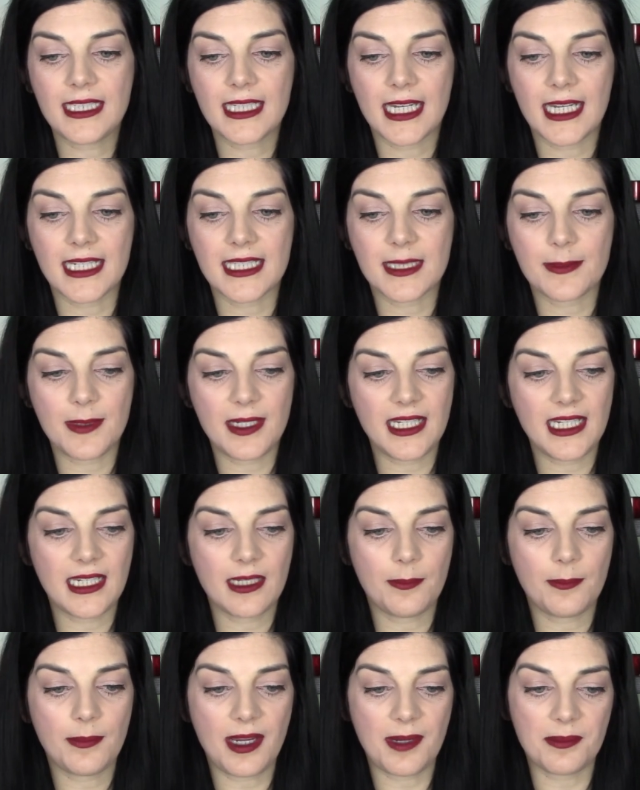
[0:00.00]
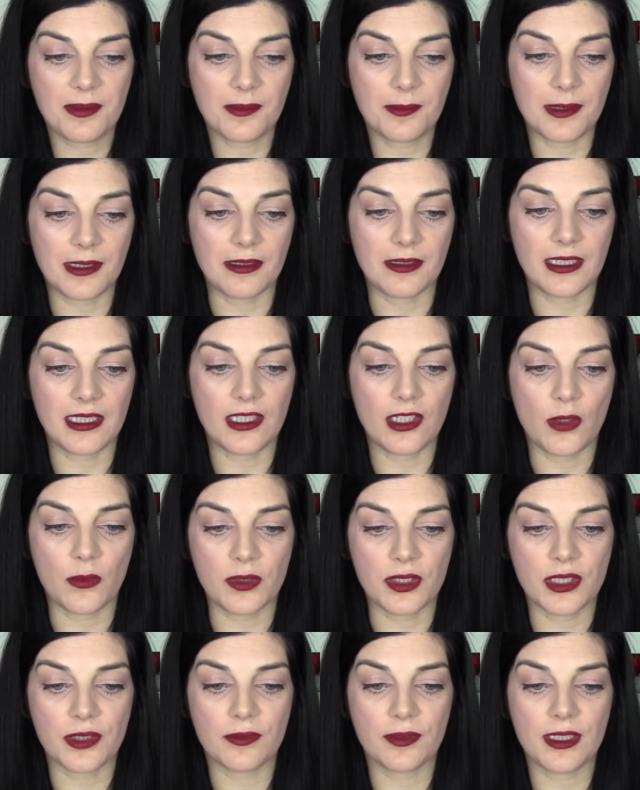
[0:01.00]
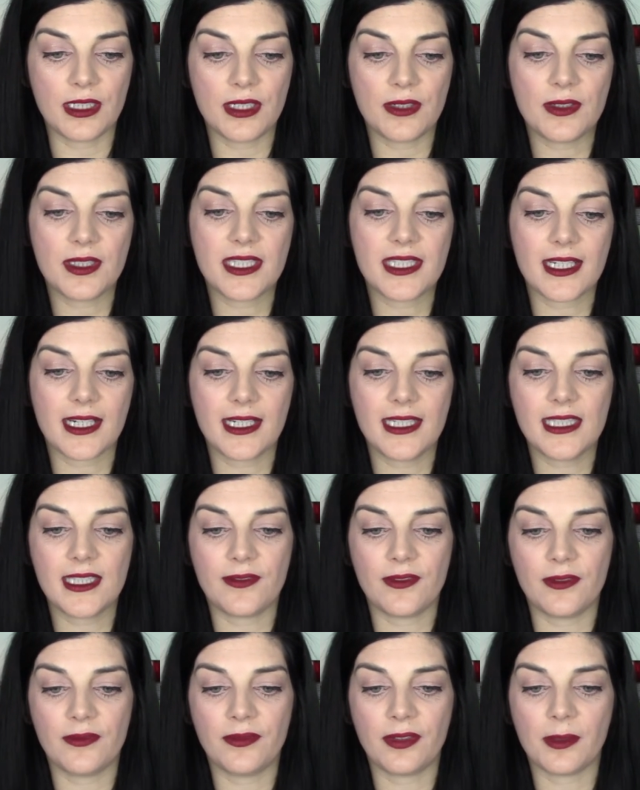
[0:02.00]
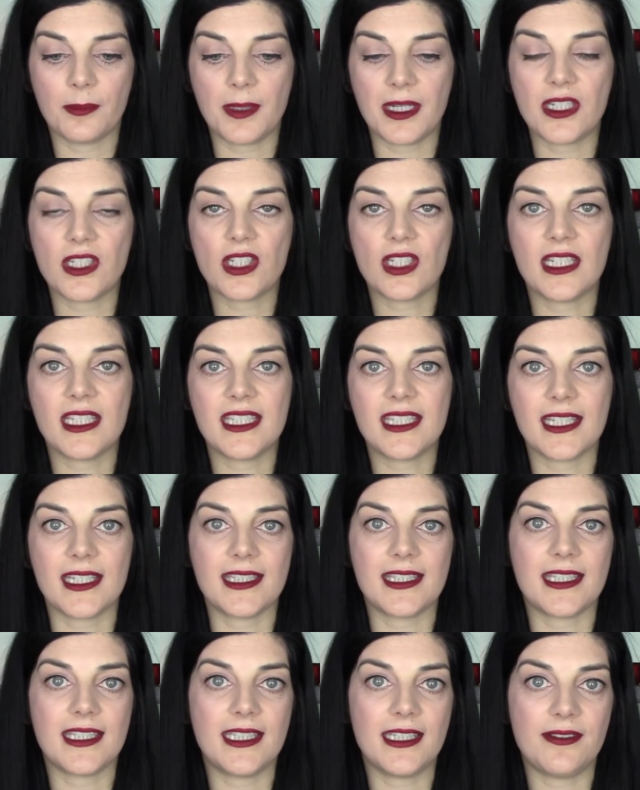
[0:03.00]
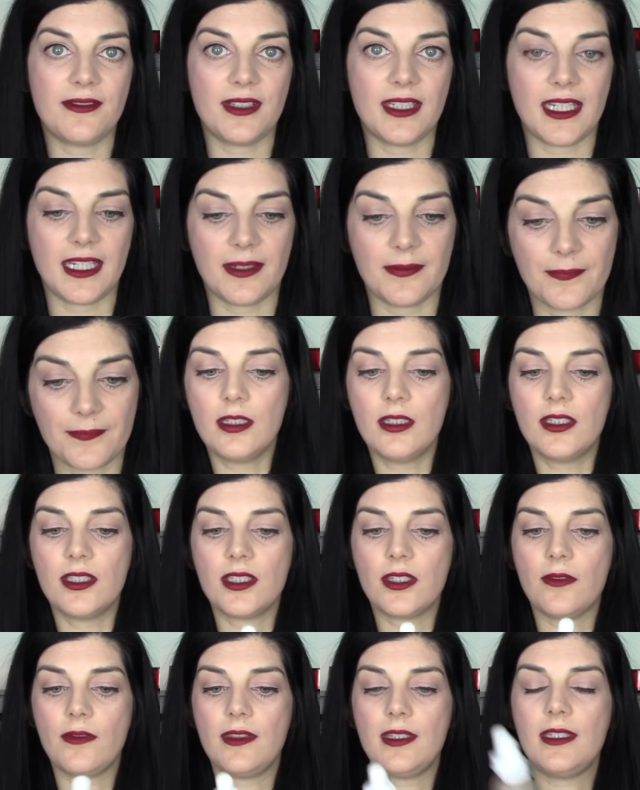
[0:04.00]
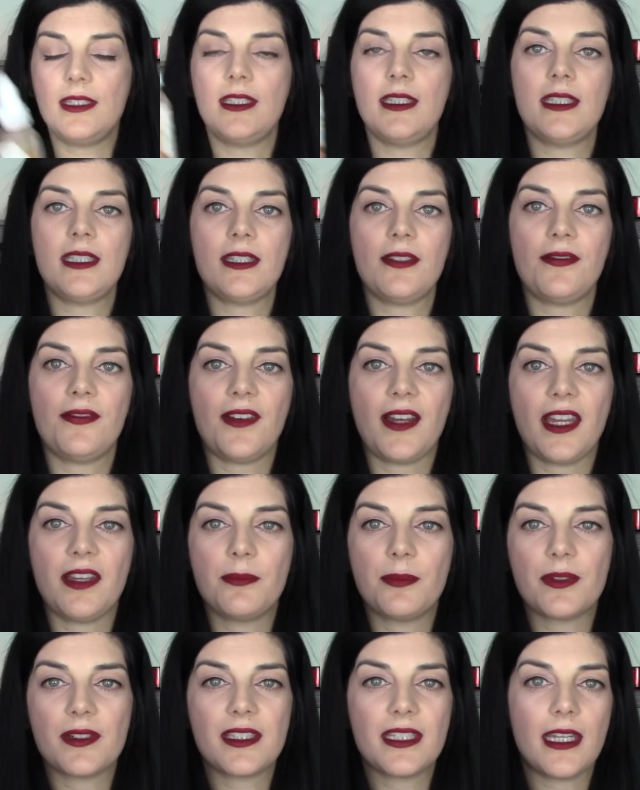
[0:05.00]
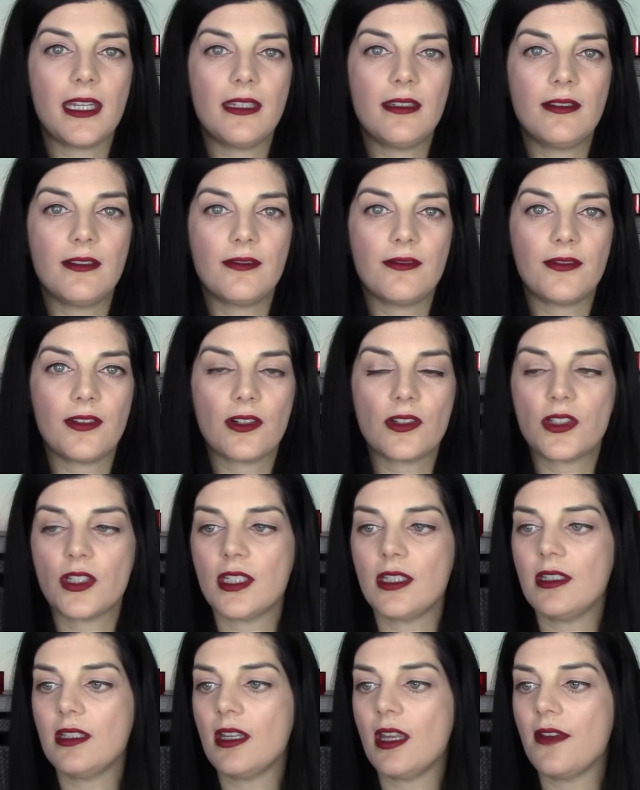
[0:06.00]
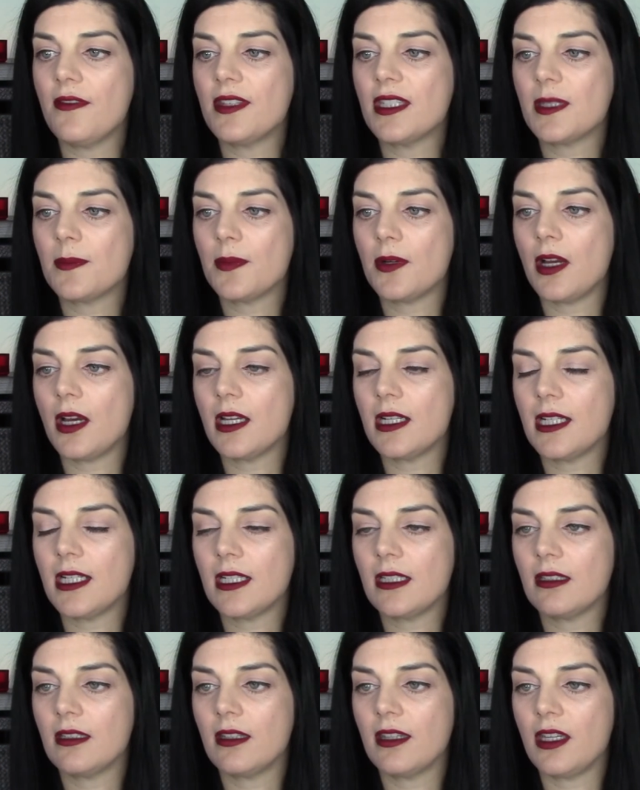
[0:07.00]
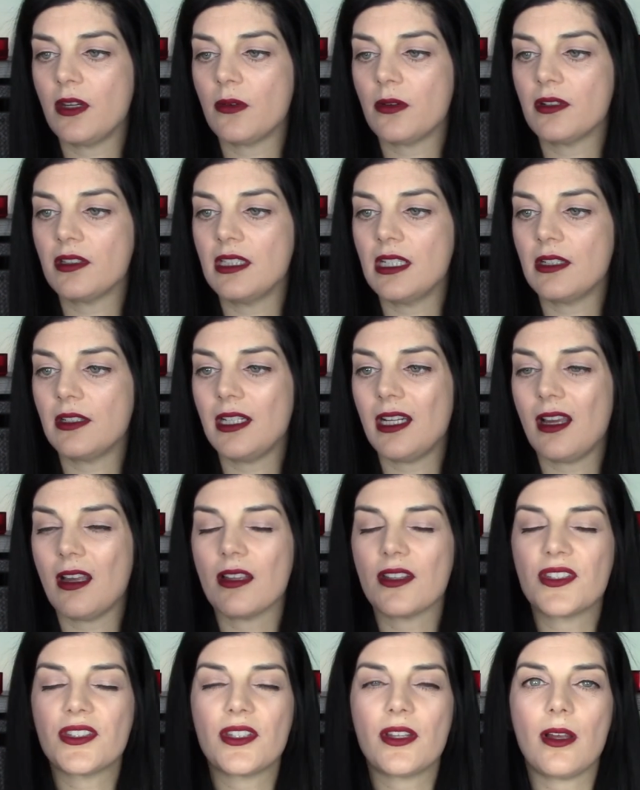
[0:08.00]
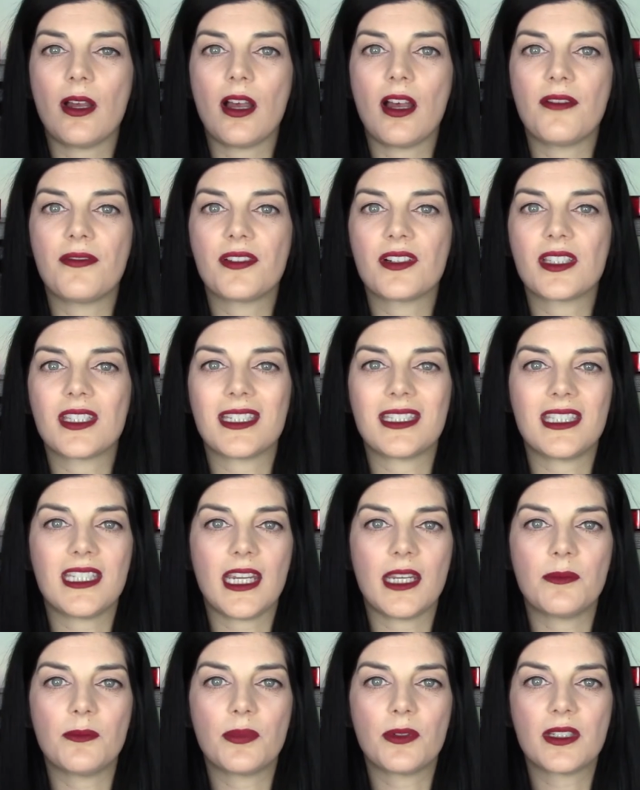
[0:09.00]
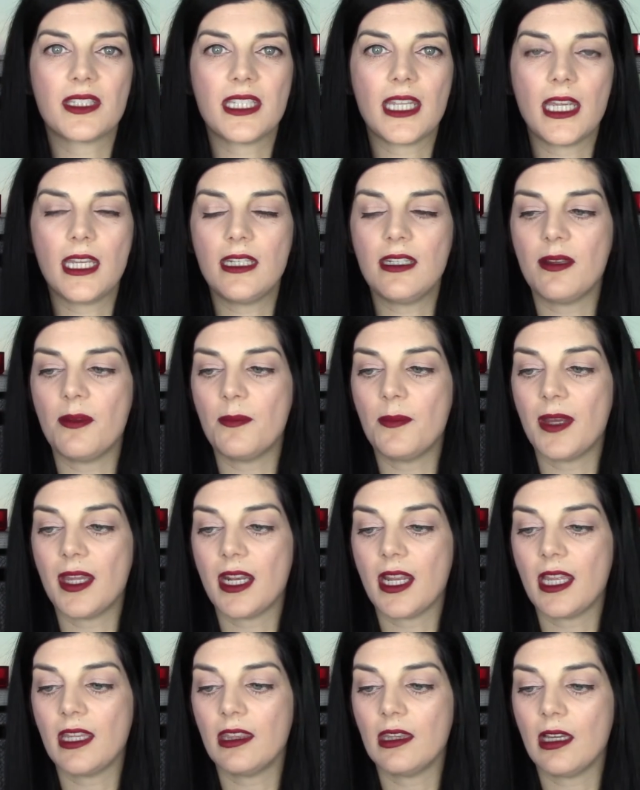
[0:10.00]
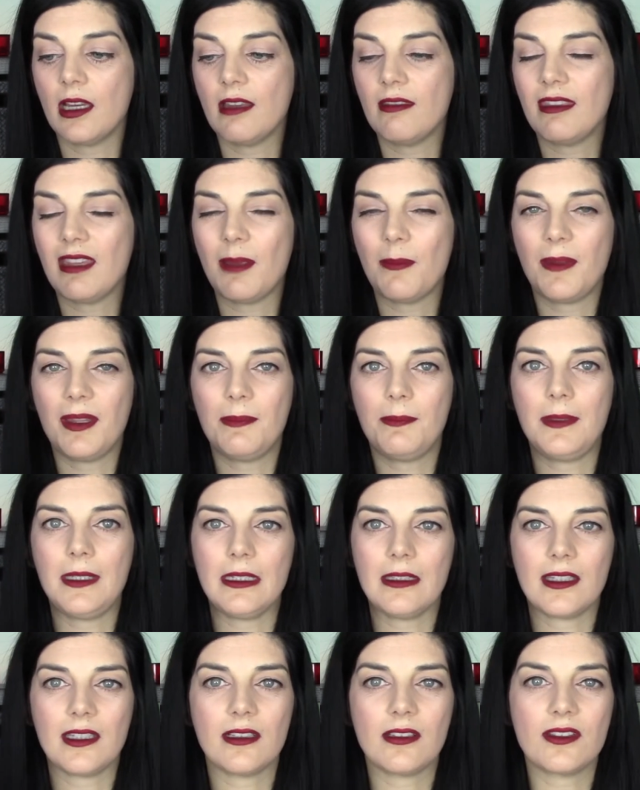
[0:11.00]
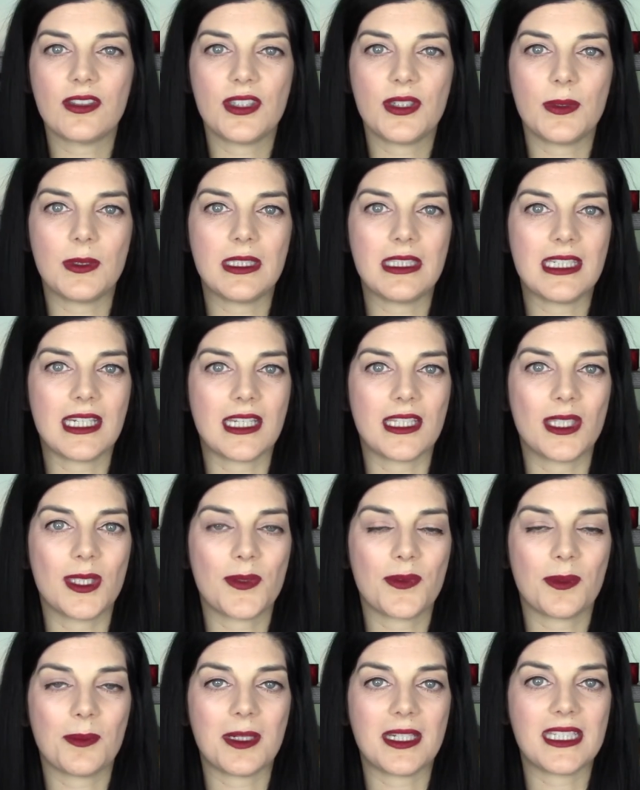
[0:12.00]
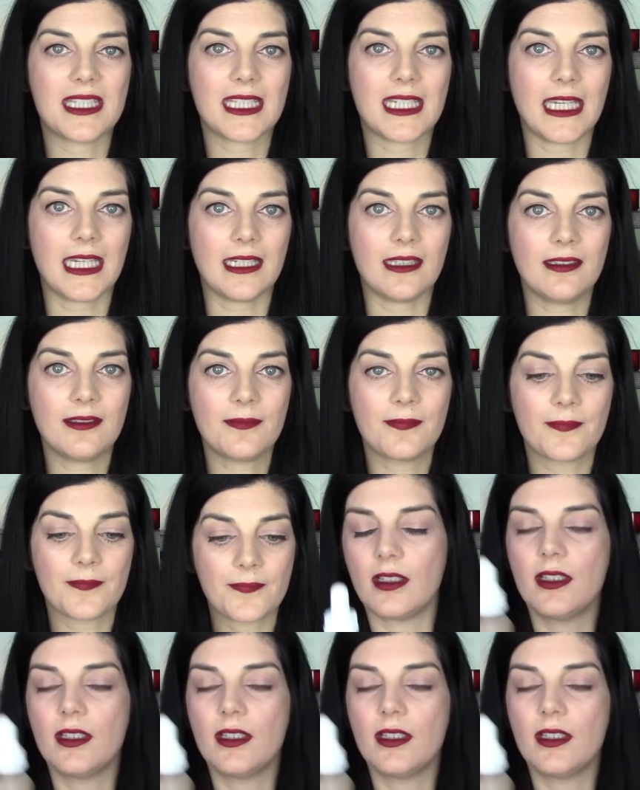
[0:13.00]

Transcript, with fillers: Tasmanian pepperberry known to reduce signs of inflammation and sensitivity. So this is the 5% version of this product. The Ordinary also offers a 10%, but I thought that might be a little too intense for my skin.